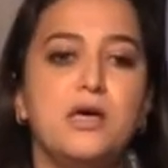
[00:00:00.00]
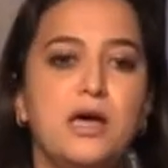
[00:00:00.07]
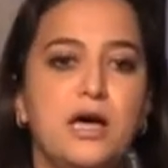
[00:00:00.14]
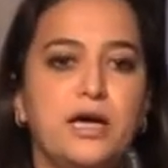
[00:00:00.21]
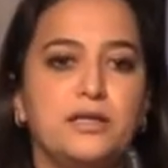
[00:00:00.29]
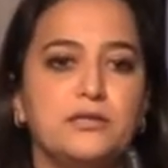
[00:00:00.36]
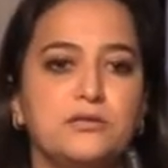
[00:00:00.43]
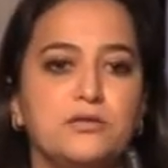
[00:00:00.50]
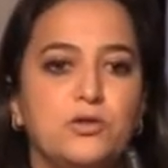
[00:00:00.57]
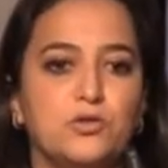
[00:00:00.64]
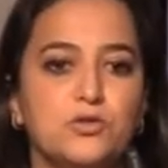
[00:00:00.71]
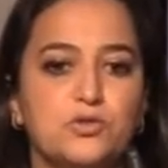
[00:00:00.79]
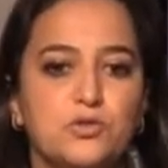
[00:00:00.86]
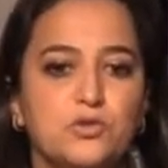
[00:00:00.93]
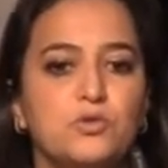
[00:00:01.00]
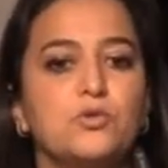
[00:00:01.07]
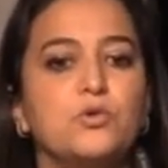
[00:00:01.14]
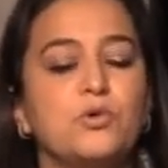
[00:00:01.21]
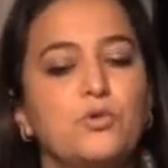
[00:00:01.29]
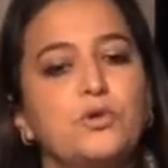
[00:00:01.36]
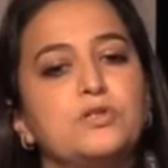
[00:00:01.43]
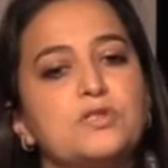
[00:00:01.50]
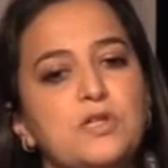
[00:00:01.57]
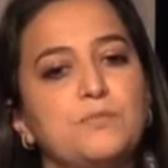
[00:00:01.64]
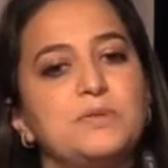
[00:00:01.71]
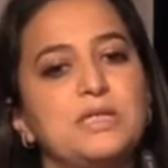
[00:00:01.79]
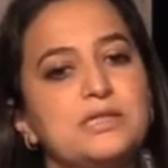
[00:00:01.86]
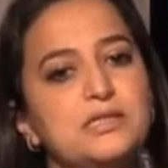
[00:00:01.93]
and also
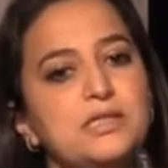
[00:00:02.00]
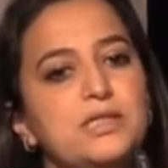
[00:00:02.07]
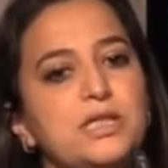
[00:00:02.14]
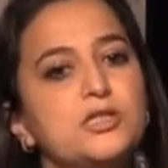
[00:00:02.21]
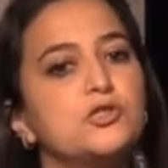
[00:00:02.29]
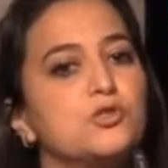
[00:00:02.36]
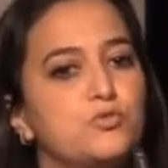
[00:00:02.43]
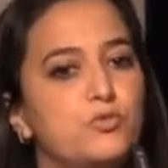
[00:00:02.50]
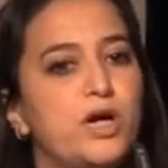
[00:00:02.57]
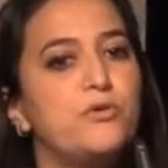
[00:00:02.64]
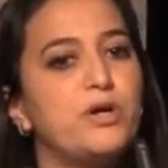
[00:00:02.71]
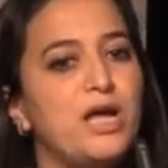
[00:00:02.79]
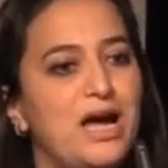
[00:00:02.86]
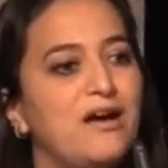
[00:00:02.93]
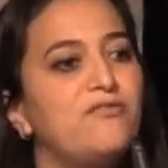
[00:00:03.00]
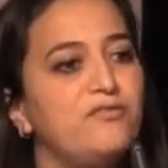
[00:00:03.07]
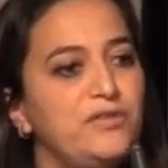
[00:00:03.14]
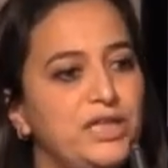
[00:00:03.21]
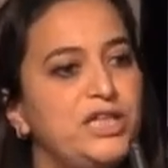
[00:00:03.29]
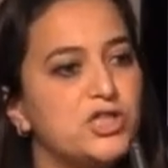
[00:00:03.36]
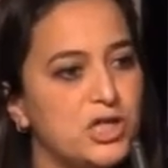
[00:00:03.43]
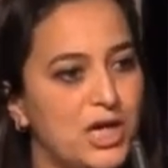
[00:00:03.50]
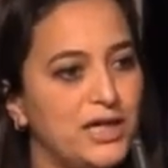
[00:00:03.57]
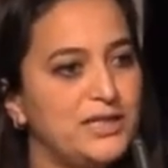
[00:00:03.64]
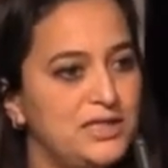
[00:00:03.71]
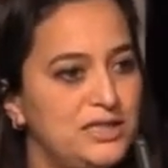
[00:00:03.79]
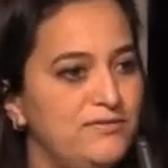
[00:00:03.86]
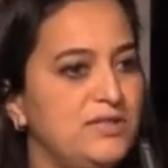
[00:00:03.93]
some destinations where we have niche
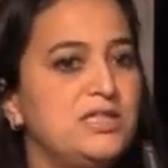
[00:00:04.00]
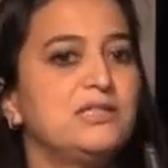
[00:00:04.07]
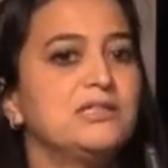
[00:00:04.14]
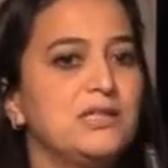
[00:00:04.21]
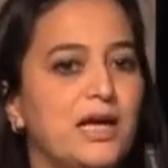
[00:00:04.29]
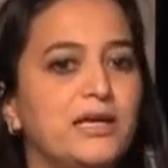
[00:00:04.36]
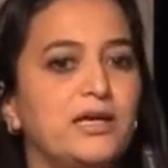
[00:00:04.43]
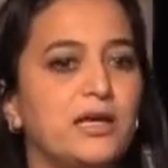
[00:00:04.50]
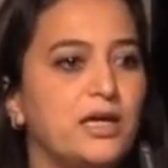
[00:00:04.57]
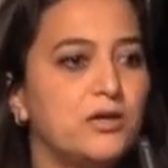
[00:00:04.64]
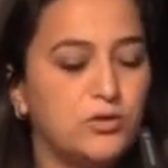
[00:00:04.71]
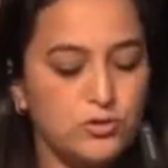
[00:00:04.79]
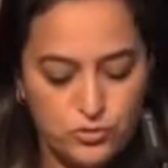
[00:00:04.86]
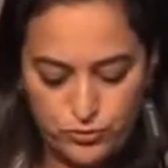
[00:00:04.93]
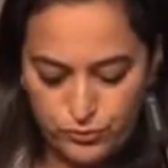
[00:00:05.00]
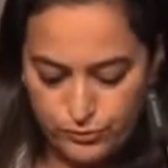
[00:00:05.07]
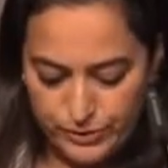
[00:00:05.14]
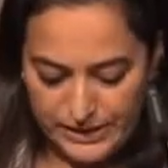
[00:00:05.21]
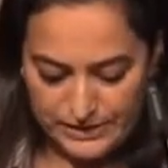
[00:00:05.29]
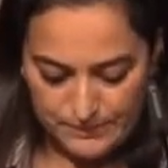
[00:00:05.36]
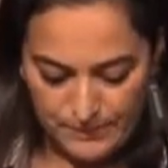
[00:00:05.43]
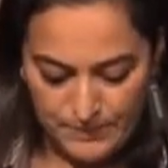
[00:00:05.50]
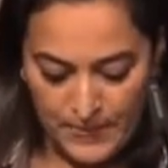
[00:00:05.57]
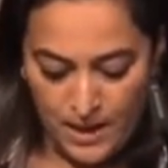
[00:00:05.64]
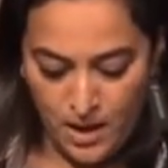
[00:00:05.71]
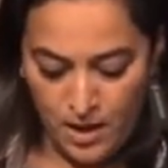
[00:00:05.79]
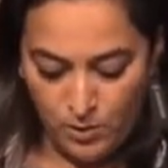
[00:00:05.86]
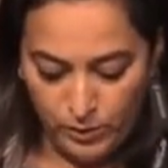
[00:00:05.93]
activities like ecotourism.
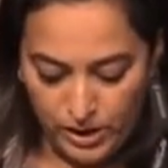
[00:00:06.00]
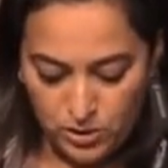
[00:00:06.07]
We